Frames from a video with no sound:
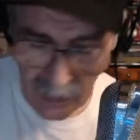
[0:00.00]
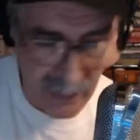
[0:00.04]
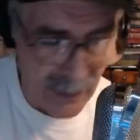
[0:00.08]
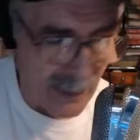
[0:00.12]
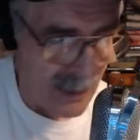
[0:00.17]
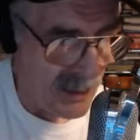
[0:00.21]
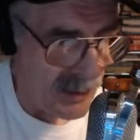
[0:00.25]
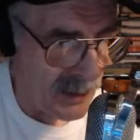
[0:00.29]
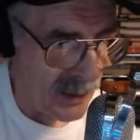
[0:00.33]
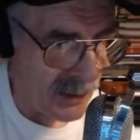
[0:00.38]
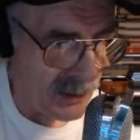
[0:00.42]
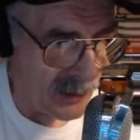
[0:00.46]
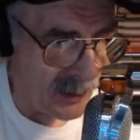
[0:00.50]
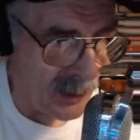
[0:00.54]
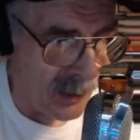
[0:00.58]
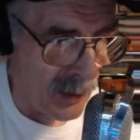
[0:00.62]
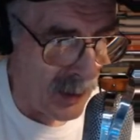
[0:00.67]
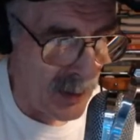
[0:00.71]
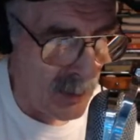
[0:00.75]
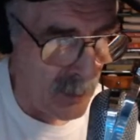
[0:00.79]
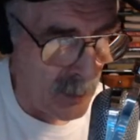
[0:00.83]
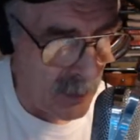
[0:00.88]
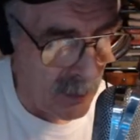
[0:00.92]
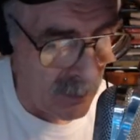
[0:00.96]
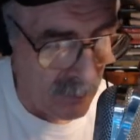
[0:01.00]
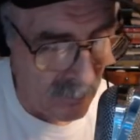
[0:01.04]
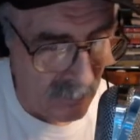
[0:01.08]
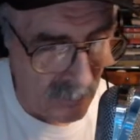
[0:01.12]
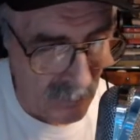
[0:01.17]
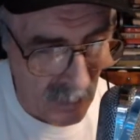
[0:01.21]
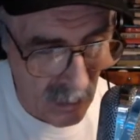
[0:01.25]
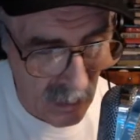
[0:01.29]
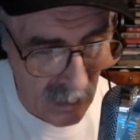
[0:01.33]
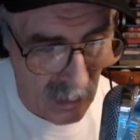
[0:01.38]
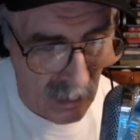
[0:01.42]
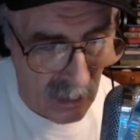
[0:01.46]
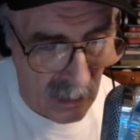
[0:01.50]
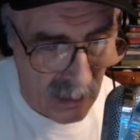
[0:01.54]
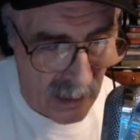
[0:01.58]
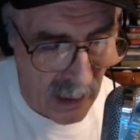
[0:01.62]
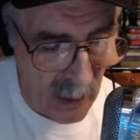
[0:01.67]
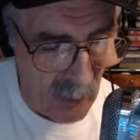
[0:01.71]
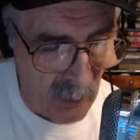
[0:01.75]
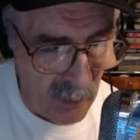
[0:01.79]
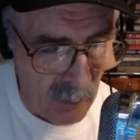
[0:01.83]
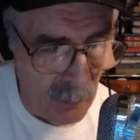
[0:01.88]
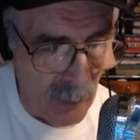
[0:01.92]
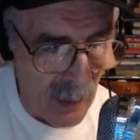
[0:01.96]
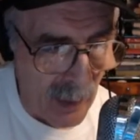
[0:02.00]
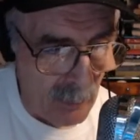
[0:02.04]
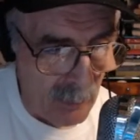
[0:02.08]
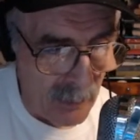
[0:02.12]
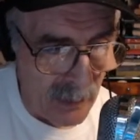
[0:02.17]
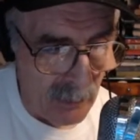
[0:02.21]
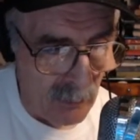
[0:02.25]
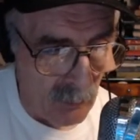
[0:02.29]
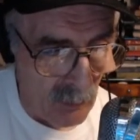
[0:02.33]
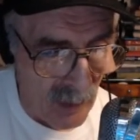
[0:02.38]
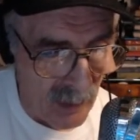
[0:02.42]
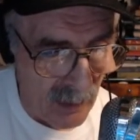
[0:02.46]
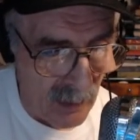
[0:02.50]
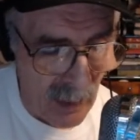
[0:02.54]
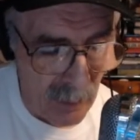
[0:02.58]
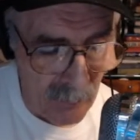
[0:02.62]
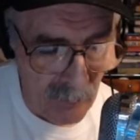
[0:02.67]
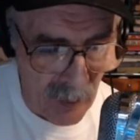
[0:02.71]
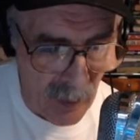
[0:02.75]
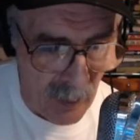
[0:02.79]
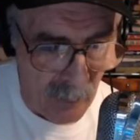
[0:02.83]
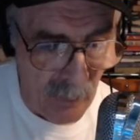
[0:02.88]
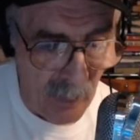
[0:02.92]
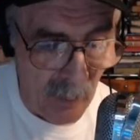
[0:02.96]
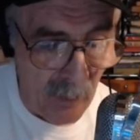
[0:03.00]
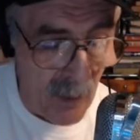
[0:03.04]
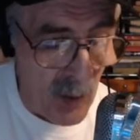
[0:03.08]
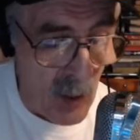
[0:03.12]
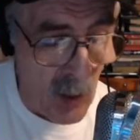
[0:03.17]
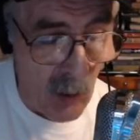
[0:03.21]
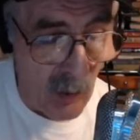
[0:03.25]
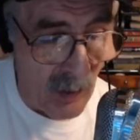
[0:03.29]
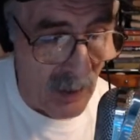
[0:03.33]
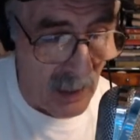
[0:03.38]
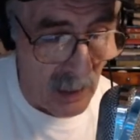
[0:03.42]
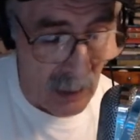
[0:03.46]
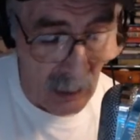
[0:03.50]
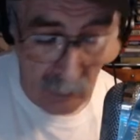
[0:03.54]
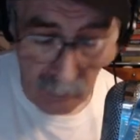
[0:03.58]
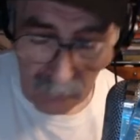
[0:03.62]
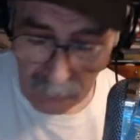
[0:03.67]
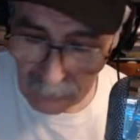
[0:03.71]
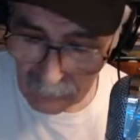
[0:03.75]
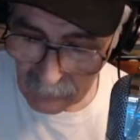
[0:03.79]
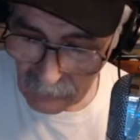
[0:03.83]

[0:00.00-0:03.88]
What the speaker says: got 6 dogs, but they only bite me. Right, I'm immune now.